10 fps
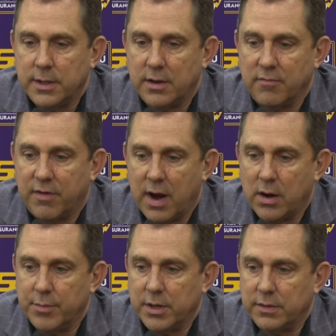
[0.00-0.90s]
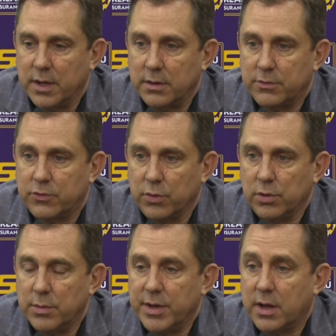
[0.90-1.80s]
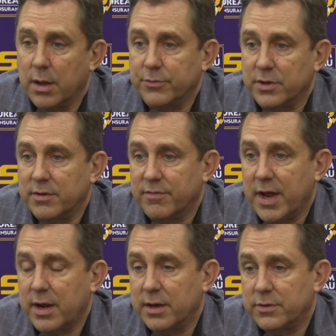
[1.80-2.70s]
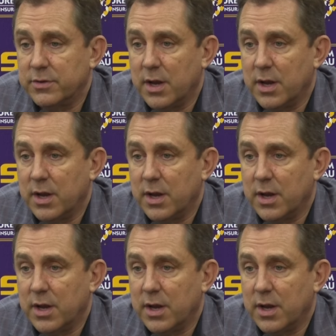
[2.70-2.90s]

environment that truly becomes an advantage.